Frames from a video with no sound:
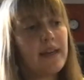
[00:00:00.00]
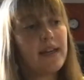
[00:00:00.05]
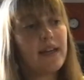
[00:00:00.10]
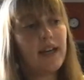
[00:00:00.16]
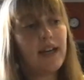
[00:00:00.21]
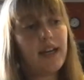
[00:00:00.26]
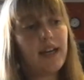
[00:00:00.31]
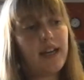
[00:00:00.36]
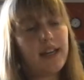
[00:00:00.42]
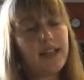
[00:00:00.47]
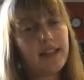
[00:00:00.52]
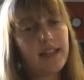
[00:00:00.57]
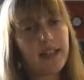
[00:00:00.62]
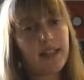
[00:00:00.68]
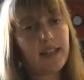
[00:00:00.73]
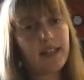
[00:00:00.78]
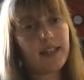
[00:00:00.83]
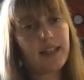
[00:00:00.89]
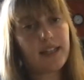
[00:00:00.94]

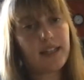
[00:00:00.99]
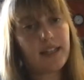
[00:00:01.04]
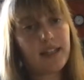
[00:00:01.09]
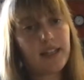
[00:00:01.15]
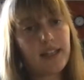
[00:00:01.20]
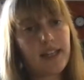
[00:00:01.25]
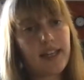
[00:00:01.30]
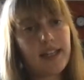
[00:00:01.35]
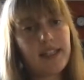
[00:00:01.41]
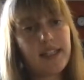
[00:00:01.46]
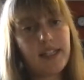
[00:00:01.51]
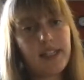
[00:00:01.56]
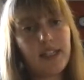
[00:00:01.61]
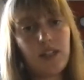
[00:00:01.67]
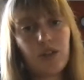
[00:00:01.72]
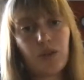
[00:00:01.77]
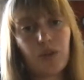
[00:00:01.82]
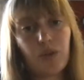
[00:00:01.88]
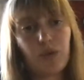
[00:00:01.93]
the
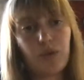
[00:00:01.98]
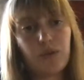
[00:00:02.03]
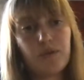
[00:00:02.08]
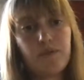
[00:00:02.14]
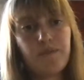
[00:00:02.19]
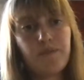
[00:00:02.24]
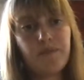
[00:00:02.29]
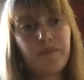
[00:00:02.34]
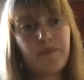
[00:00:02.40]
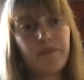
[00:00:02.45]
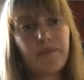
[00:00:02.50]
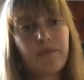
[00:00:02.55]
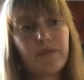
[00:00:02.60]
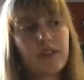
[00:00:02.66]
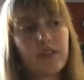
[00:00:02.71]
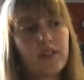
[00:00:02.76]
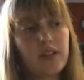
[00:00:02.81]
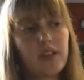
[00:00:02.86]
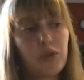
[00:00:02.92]
18-year-old,
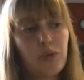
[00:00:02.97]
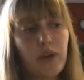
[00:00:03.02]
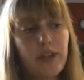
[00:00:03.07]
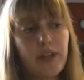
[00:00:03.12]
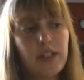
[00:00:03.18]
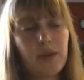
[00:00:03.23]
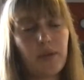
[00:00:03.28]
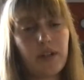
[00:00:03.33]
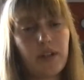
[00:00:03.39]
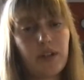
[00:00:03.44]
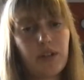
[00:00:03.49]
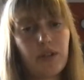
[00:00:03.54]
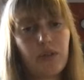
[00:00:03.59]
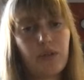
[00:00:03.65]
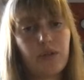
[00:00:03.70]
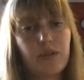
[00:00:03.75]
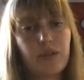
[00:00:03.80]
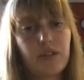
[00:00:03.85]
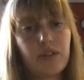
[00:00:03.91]
the
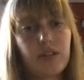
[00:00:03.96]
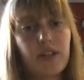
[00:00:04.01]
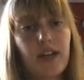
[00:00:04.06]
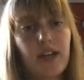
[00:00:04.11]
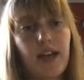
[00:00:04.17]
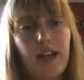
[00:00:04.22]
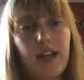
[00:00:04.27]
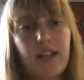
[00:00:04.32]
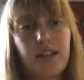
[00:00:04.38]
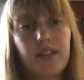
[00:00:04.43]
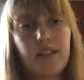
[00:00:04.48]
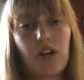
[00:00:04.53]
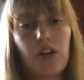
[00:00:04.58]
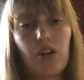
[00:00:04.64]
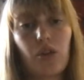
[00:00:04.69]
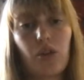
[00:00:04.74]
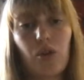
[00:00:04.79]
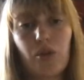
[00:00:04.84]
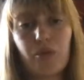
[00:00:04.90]
21-year-old, and our
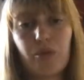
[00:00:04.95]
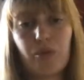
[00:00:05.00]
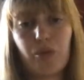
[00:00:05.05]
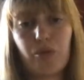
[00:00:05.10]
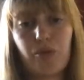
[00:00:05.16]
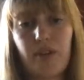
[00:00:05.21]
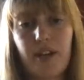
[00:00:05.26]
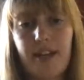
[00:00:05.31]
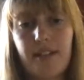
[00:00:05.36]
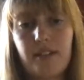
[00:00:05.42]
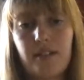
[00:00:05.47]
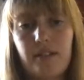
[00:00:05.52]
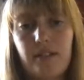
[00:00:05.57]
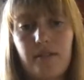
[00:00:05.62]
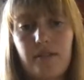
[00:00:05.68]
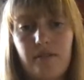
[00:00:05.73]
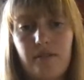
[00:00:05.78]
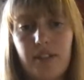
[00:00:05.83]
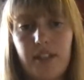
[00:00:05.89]
long row red
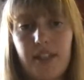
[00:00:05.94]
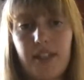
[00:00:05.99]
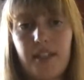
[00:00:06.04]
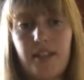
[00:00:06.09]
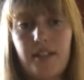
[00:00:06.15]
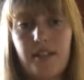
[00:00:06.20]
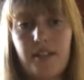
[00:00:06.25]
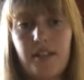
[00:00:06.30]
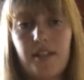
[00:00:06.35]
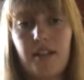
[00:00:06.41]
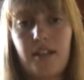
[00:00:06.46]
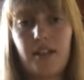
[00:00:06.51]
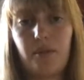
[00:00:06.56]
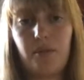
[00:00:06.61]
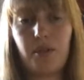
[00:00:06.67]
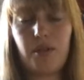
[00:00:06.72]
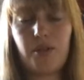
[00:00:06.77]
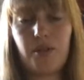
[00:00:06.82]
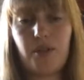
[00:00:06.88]
release that
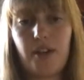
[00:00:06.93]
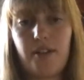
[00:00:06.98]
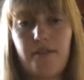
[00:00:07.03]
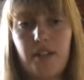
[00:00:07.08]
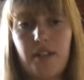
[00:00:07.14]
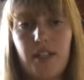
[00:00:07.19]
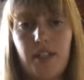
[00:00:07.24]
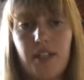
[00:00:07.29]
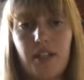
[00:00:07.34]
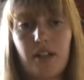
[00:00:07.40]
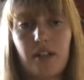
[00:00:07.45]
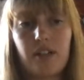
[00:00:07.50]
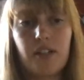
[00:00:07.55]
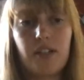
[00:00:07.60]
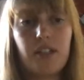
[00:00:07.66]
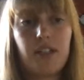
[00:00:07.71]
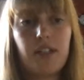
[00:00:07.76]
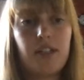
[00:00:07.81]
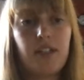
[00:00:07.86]
we do every year.
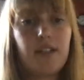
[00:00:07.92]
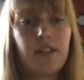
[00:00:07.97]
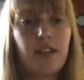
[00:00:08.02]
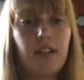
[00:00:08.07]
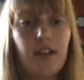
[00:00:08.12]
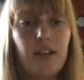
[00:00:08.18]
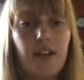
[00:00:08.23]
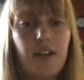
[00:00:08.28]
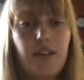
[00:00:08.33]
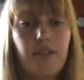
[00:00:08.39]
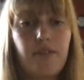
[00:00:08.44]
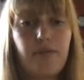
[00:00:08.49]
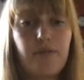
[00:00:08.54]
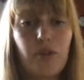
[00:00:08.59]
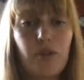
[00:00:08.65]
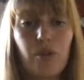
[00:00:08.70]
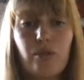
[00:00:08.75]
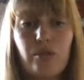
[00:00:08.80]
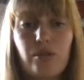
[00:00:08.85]
For
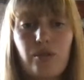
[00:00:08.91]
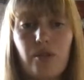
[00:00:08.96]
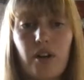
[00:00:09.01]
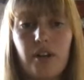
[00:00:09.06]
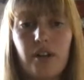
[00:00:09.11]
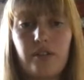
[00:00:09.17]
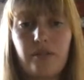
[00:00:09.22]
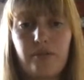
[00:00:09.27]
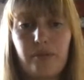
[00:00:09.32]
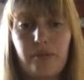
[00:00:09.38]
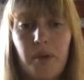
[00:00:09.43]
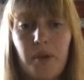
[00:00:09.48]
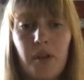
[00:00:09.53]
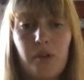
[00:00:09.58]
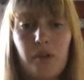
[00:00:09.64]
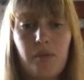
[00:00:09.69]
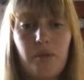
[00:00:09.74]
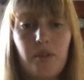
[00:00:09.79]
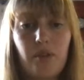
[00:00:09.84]
those who aren't
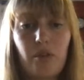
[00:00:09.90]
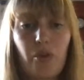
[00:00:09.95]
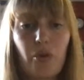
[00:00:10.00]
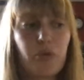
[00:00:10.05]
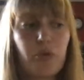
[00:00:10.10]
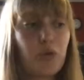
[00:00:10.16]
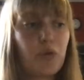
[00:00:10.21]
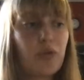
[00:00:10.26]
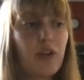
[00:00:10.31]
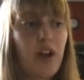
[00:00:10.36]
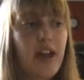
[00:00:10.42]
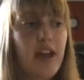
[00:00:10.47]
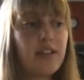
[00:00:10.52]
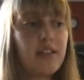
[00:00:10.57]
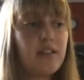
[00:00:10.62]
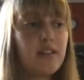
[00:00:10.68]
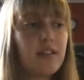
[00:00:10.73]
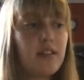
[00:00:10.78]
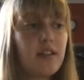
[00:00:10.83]
familiar with the long row
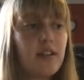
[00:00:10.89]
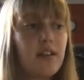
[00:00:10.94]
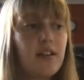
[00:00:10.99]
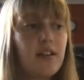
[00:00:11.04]
reds,